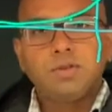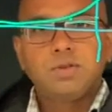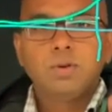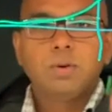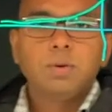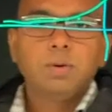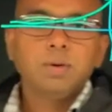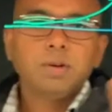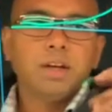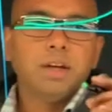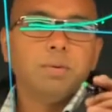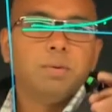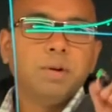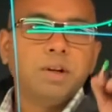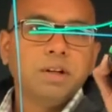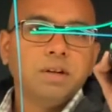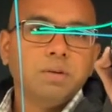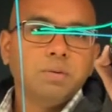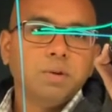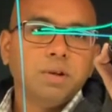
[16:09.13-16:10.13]
so okay,
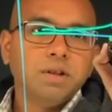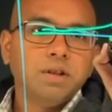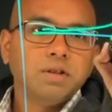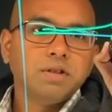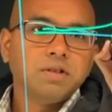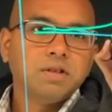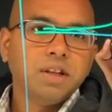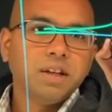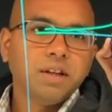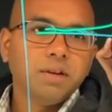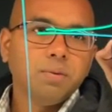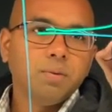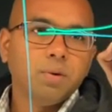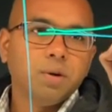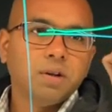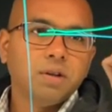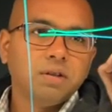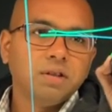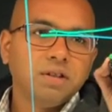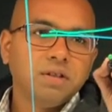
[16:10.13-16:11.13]
where is negative
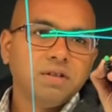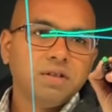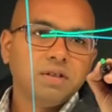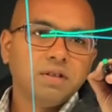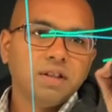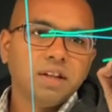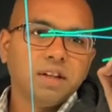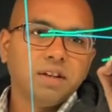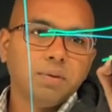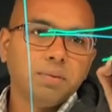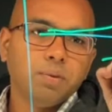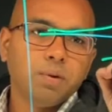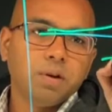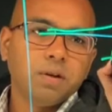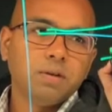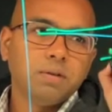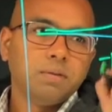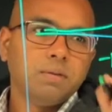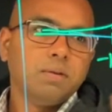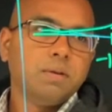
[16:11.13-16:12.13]
1? This is negative 1,
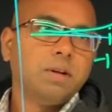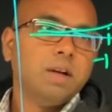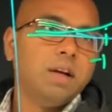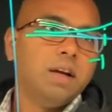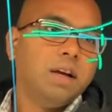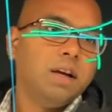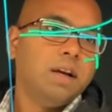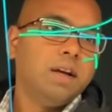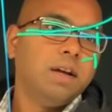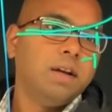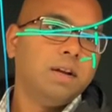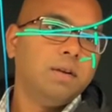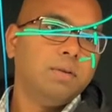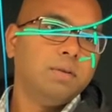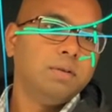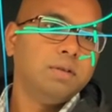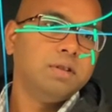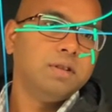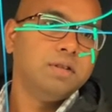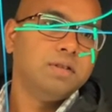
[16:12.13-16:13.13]
and
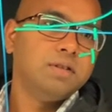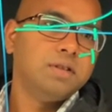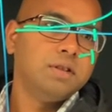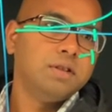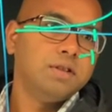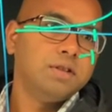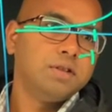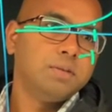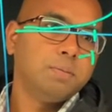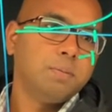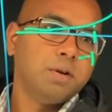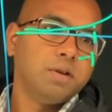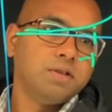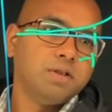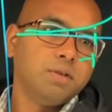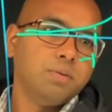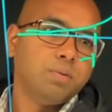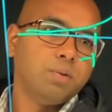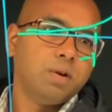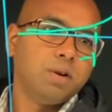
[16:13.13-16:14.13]
this is
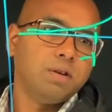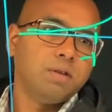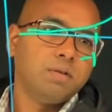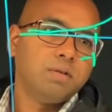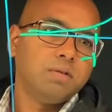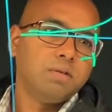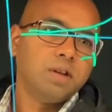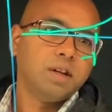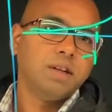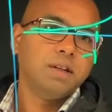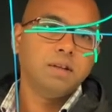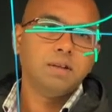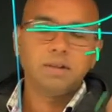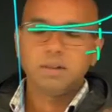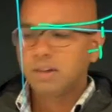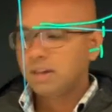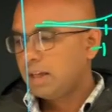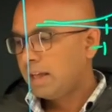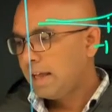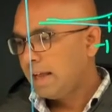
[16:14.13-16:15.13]
positive 1, right?
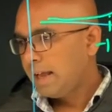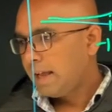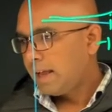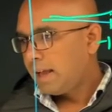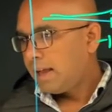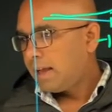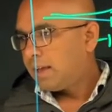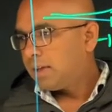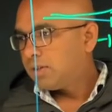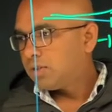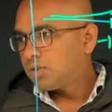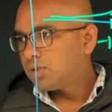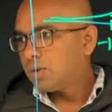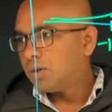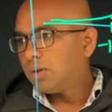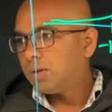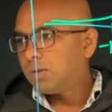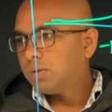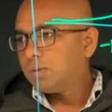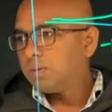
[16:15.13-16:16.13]

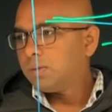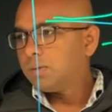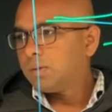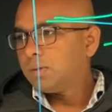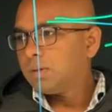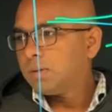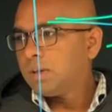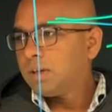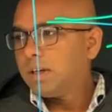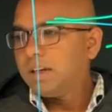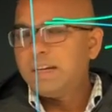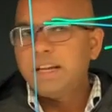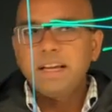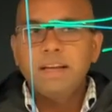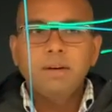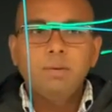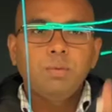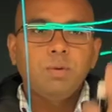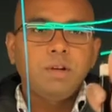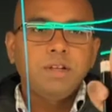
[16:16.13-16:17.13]
So,
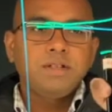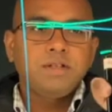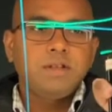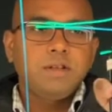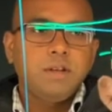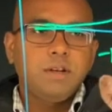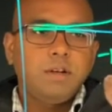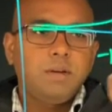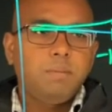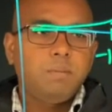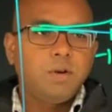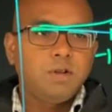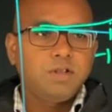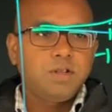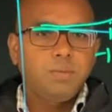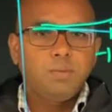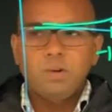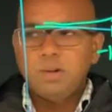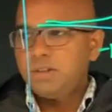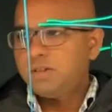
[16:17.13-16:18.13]
negative 1 is here, positive
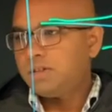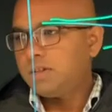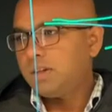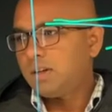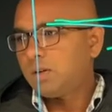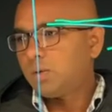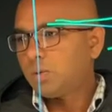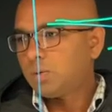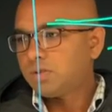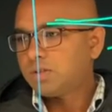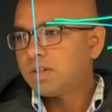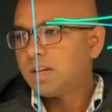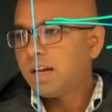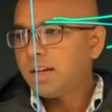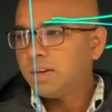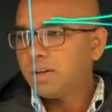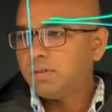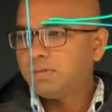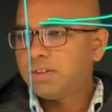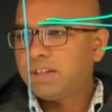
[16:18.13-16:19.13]
1 is here, cosine
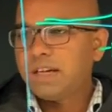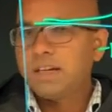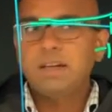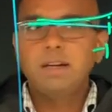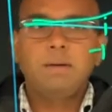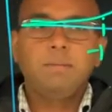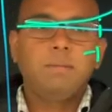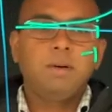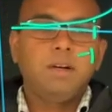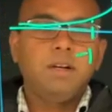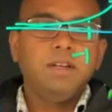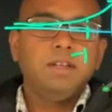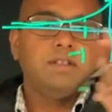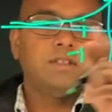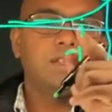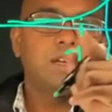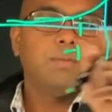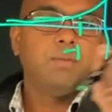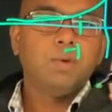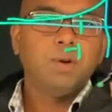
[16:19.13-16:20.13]
of that number is
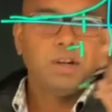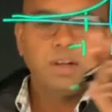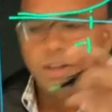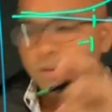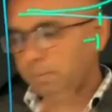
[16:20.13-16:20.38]
somewhere in